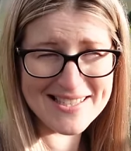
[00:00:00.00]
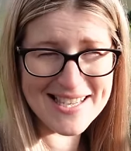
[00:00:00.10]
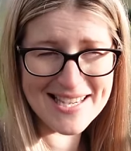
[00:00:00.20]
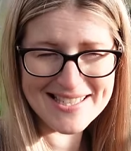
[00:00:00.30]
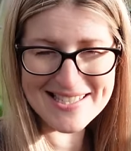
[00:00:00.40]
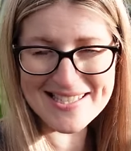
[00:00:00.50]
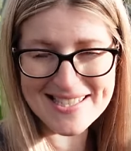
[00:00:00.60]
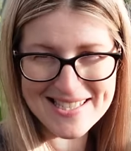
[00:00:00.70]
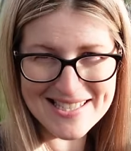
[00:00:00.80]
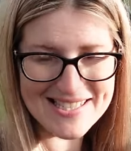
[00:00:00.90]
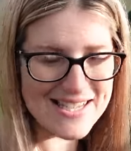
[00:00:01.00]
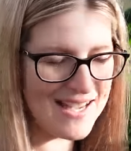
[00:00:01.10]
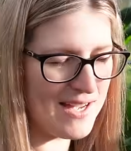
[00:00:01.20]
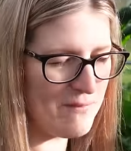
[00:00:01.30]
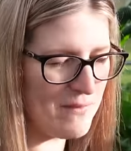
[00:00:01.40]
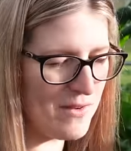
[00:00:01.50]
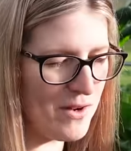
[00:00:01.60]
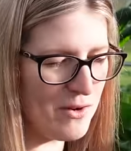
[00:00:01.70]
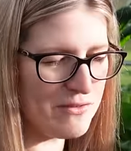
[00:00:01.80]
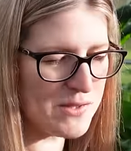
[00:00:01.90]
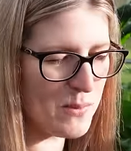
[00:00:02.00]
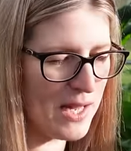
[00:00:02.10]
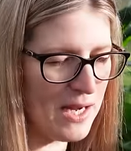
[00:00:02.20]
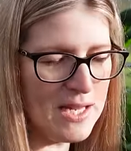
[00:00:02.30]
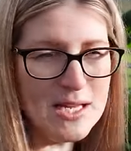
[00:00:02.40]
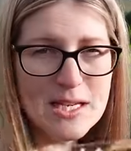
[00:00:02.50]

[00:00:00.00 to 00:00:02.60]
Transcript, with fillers: test seeds um, off as well.